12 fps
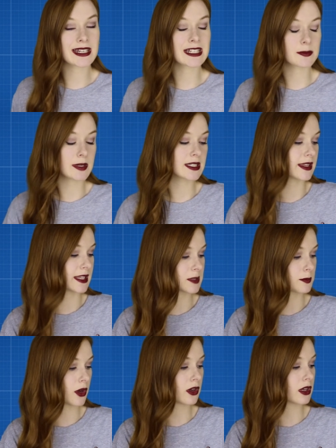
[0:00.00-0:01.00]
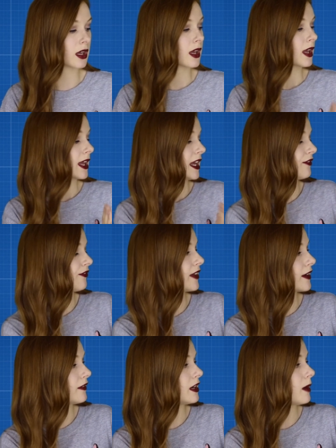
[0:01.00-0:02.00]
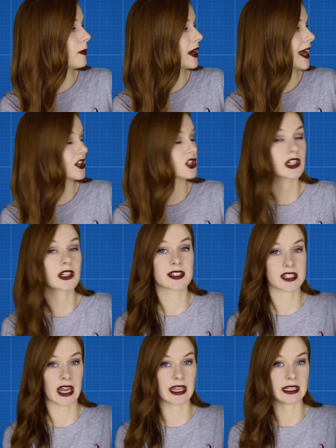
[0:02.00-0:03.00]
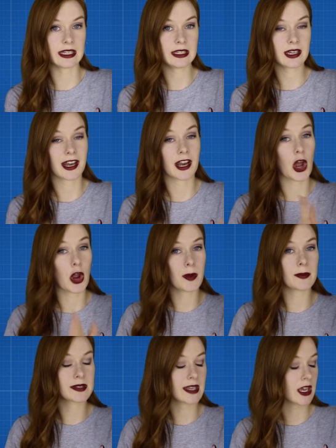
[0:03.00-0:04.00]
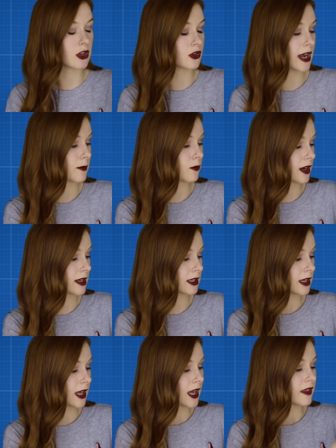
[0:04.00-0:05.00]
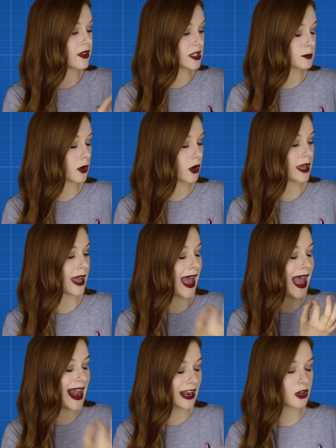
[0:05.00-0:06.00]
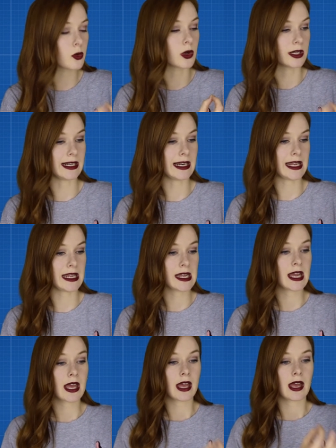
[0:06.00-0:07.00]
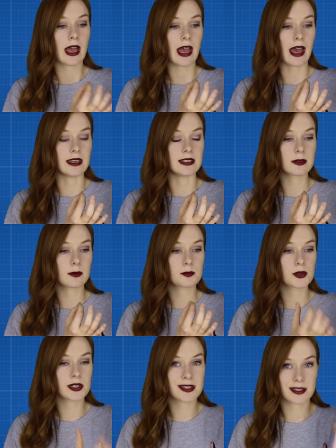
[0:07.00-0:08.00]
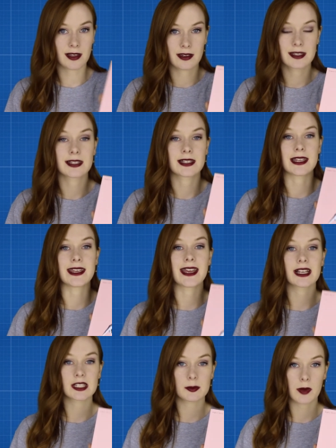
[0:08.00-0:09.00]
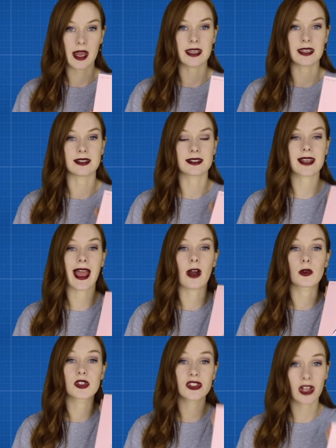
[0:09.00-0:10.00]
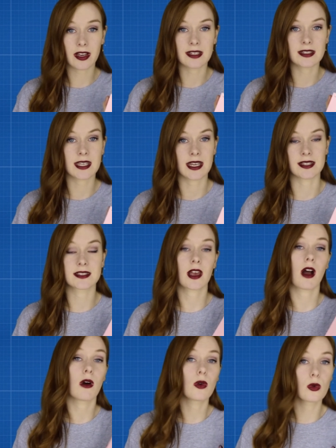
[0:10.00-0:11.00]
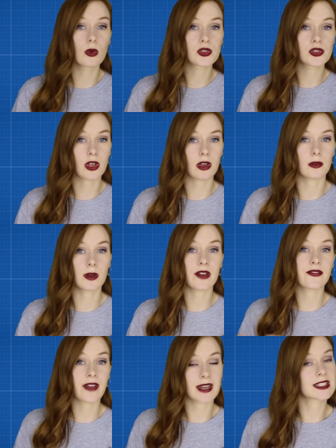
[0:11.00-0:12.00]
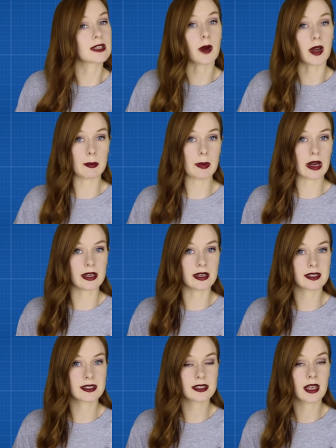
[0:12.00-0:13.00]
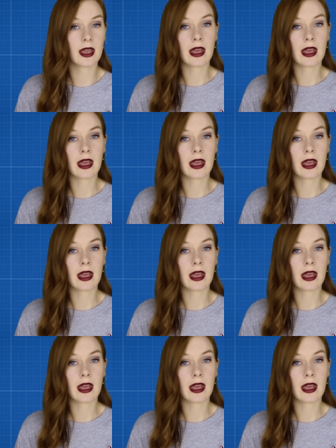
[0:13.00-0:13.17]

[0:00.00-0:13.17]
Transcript: leads me to this book, Inferior by Angela Shaney, and I hope I'm saying your name right. This book eloquently and precisely explains how scientists are also affected by bias,